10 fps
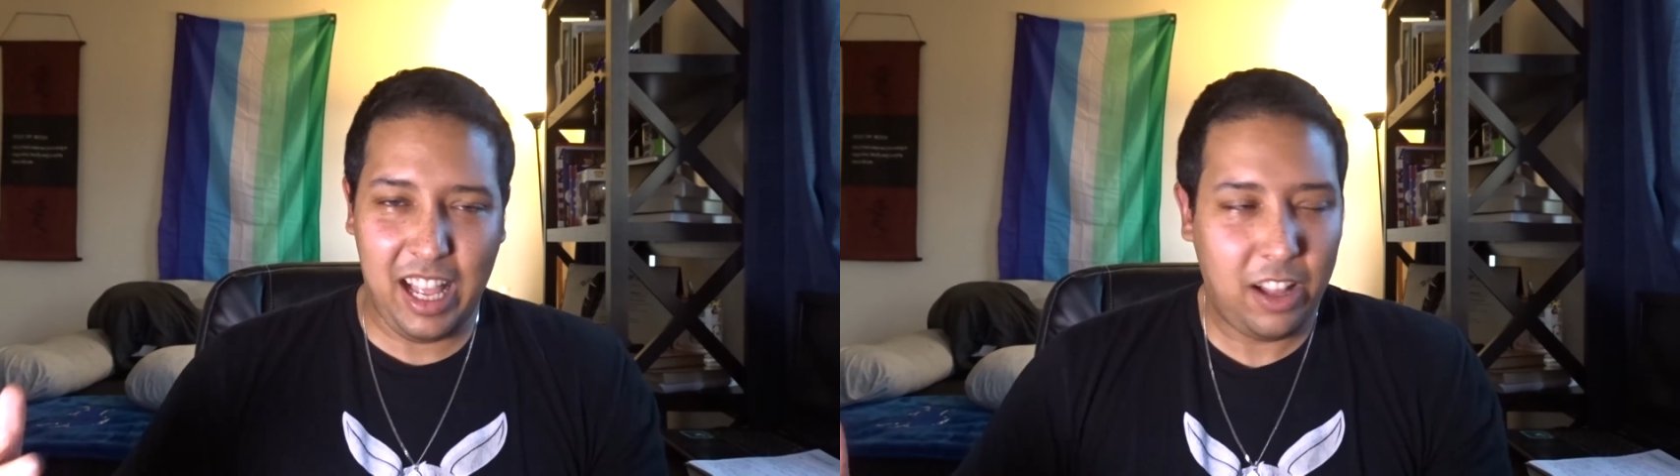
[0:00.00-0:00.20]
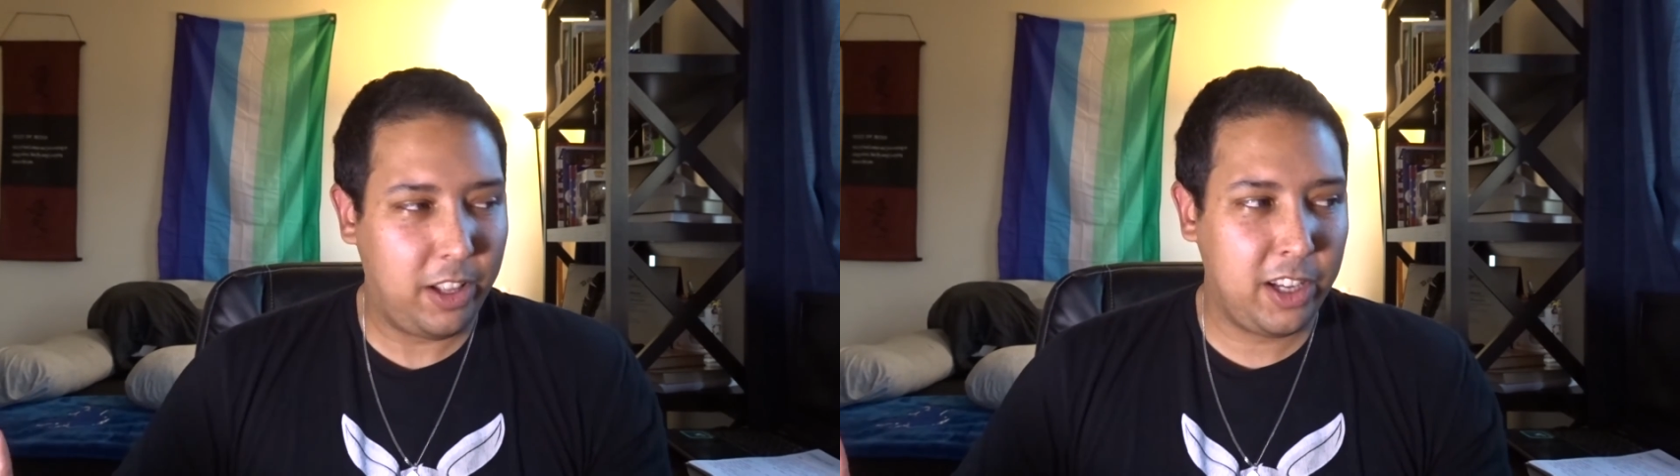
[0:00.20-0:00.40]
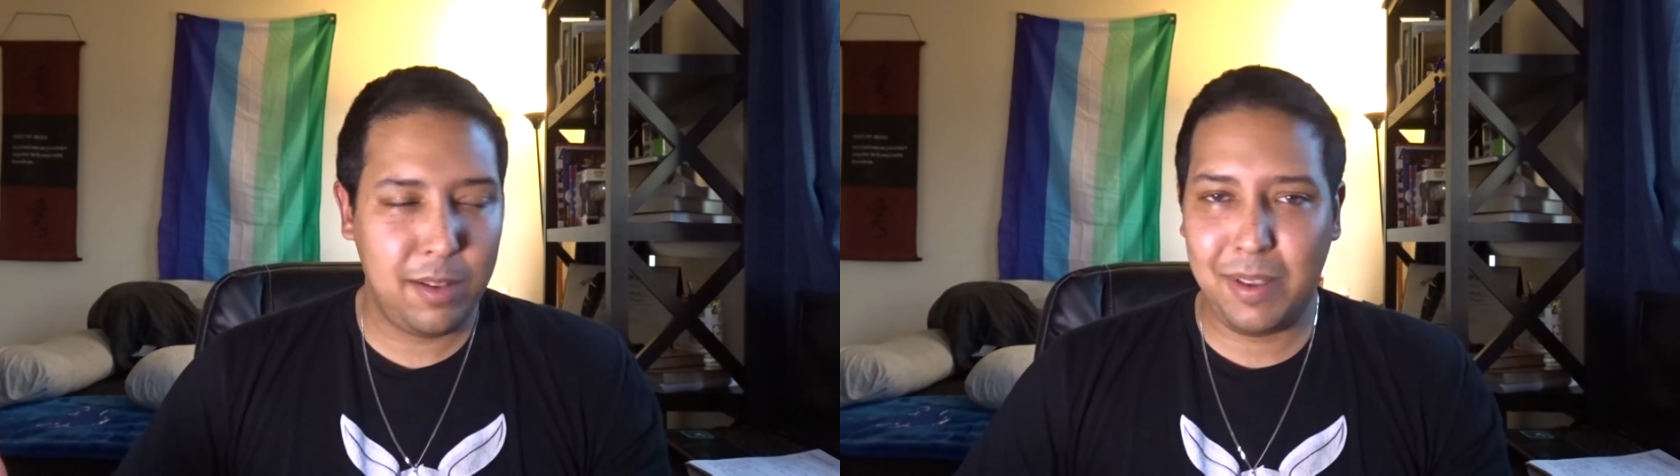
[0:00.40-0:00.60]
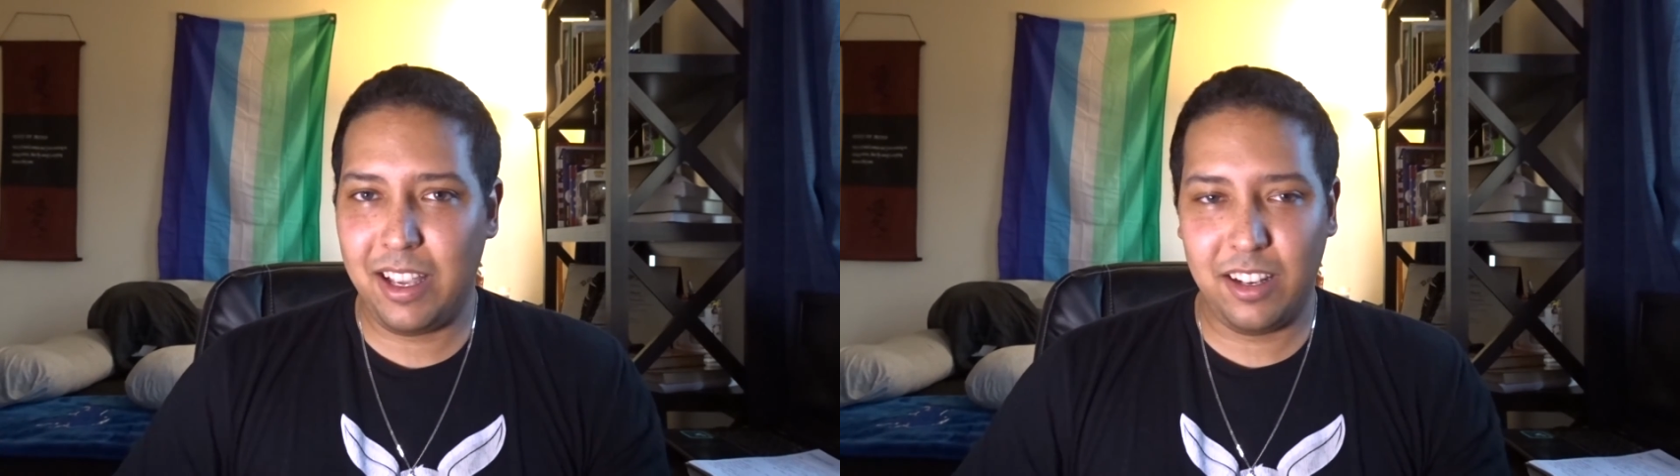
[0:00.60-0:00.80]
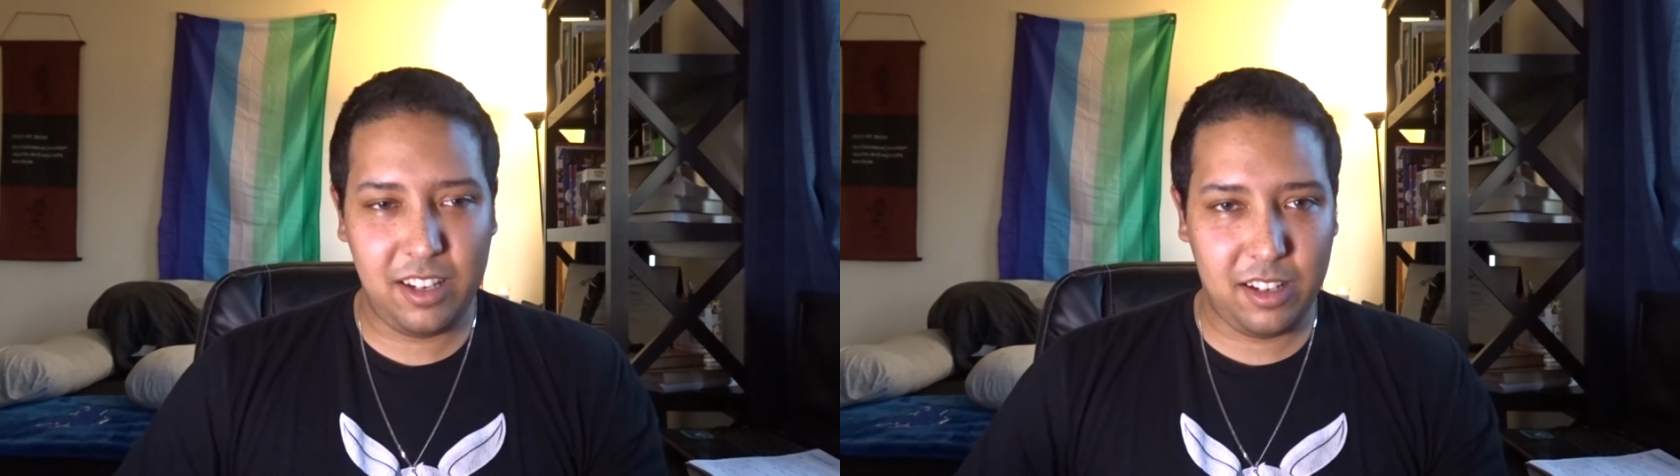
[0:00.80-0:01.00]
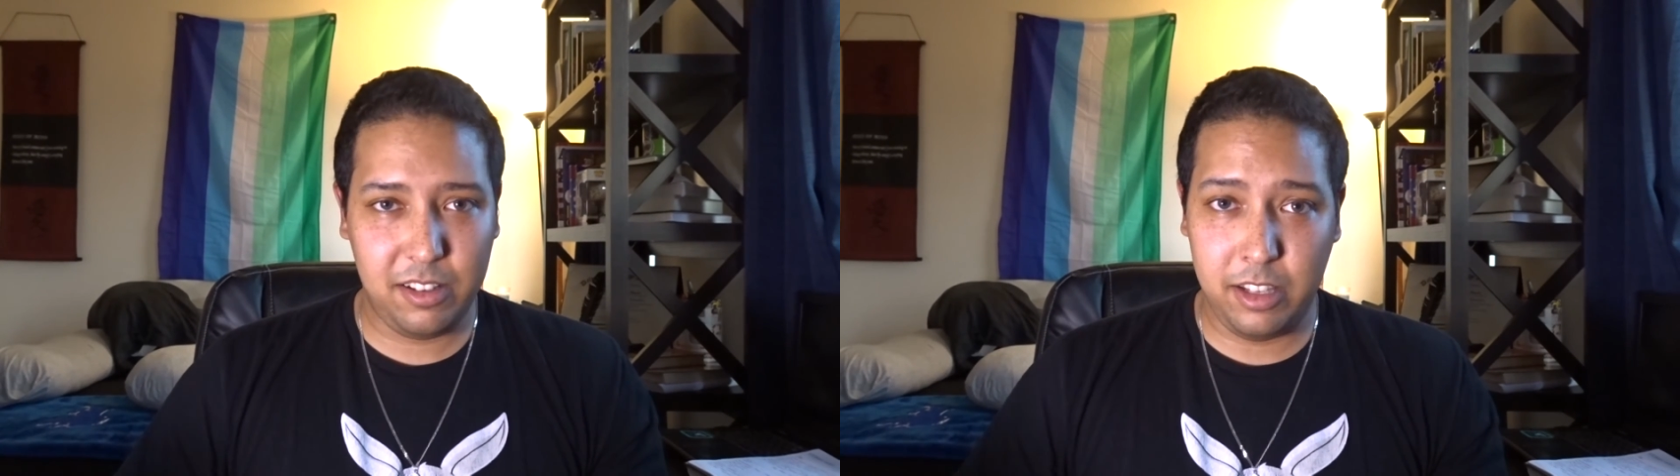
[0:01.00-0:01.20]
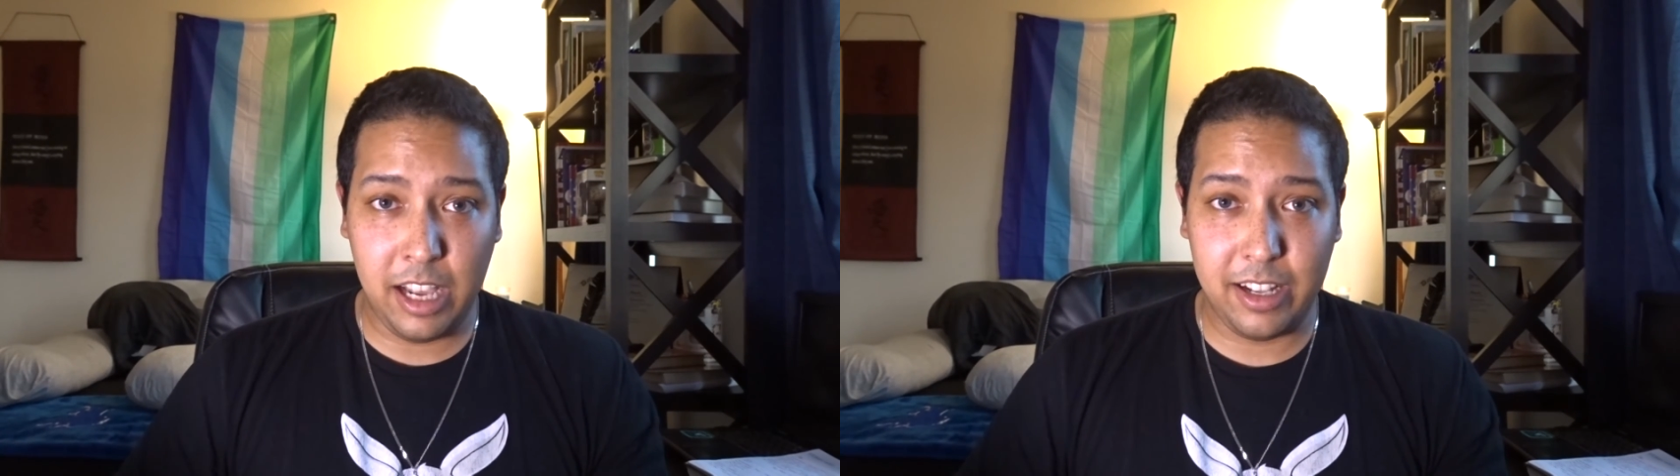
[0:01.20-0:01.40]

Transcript: hell, it could be none